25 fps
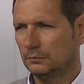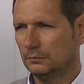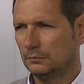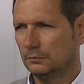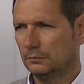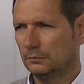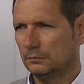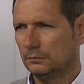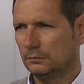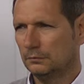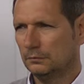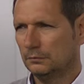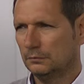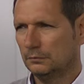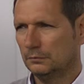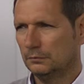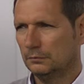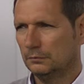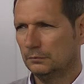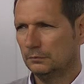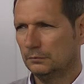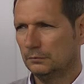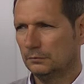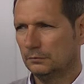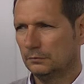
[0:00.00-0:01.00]

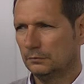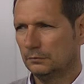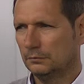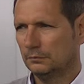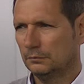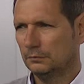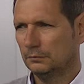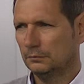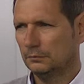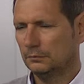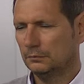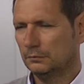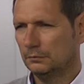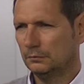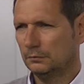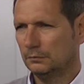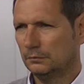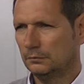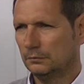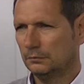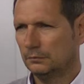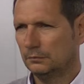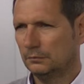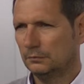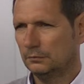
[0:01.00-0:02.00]

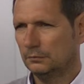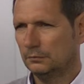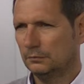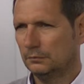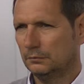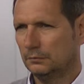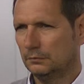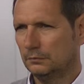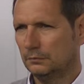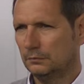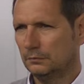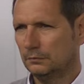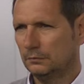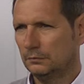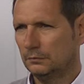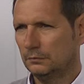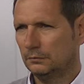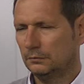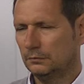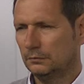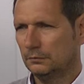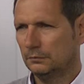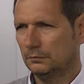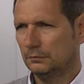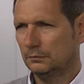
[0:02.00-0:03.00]

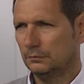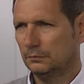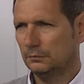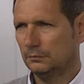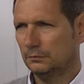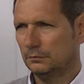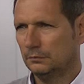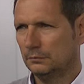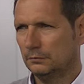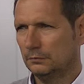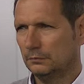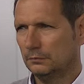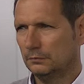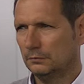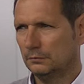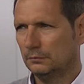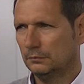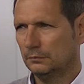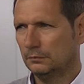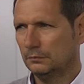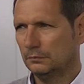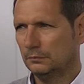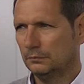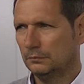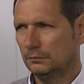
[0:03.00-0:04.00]

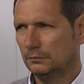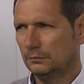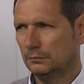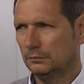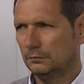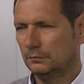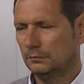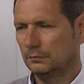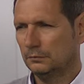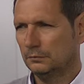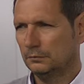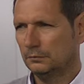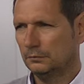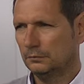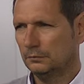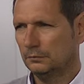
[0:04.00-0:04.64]
No words are spoken by the person on screen.